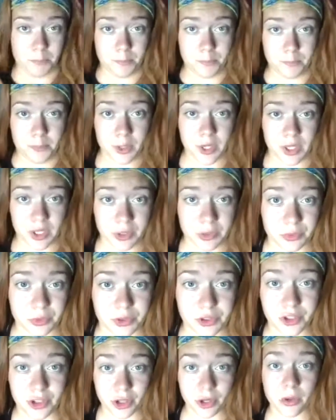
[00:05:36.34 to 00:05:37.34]
but you
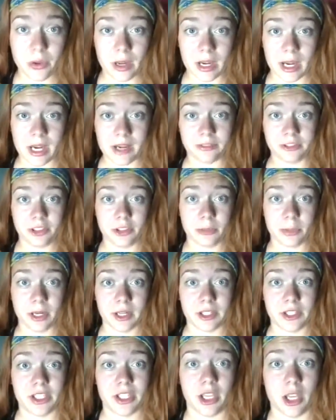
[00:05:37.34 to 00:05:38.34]
do have to
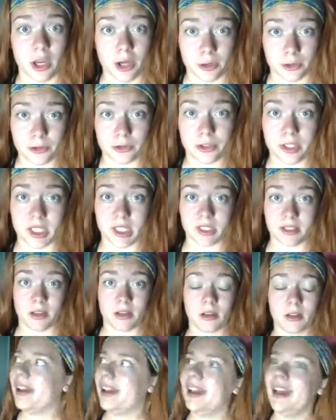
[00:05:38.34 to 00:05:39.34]
wear deodorant.
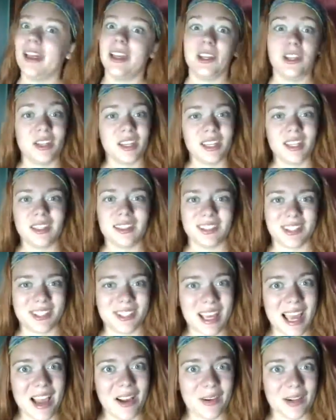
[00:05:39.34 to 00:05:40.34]
And you need to
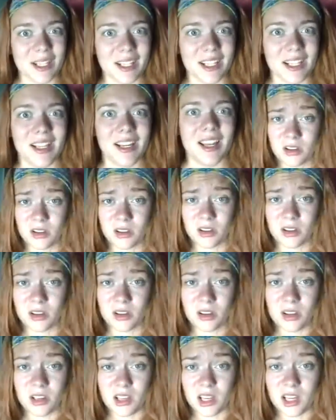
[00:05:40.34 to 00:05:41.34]
shower.
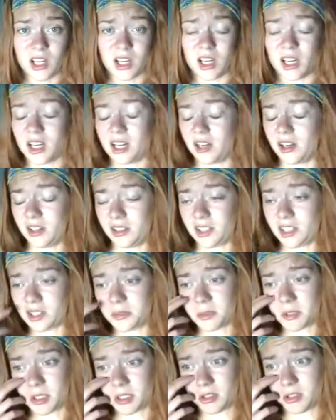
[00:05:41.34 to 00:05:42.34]

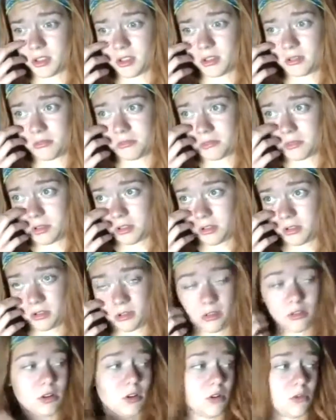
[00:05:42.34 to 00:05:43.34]
Just because, you
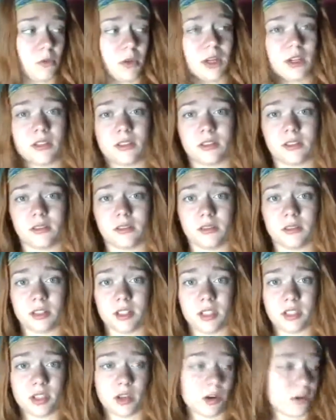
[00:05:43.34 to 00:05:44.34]
don't wear
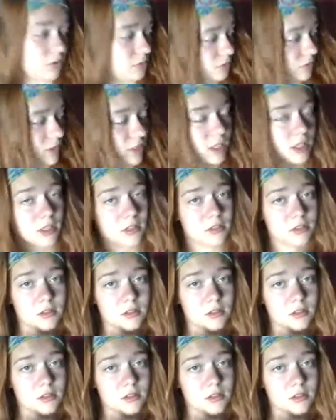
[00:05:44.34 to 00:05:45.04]
deodorant,